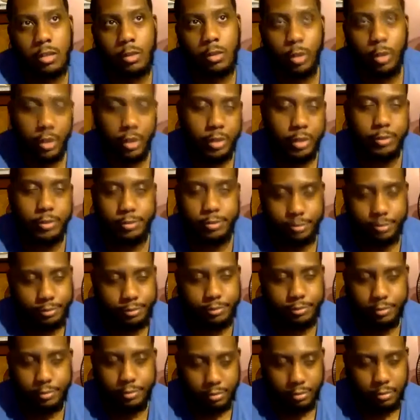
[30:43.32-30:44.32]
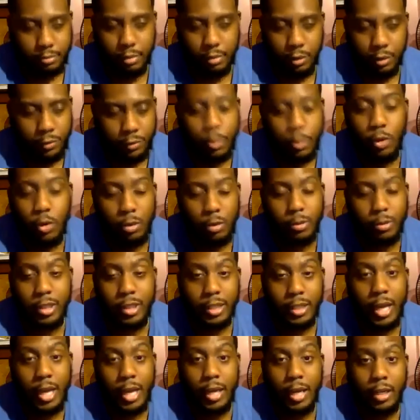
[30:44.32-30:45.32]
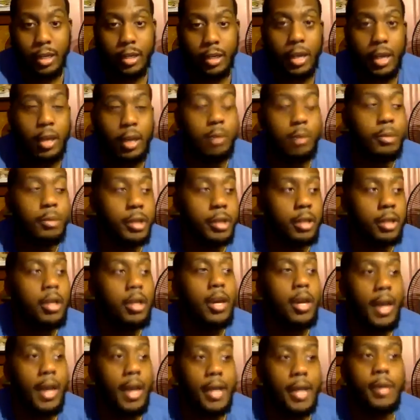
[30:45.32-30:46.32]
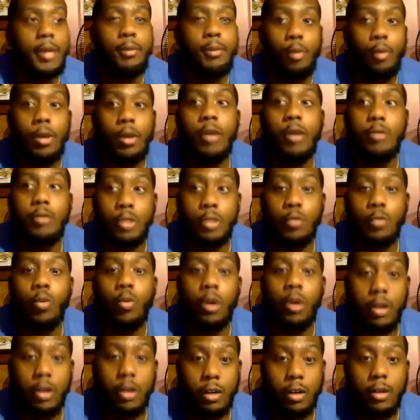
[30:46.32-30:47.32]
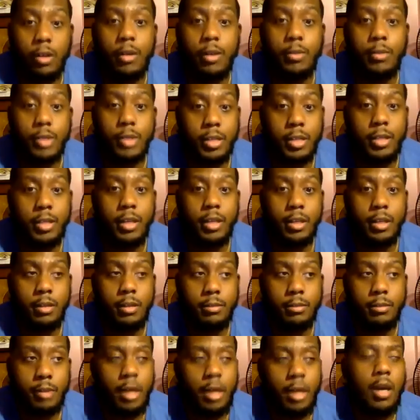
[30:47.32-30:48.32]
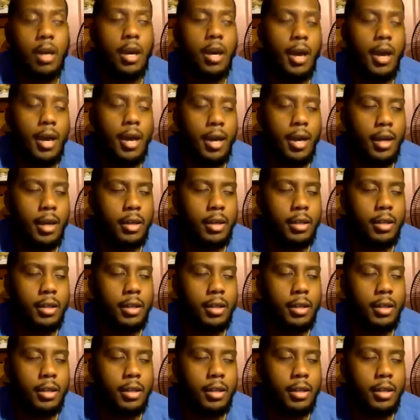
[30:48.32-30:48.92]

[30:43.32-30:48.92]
well, a few of them live down there now, but at the point it was just one girl that was in there, and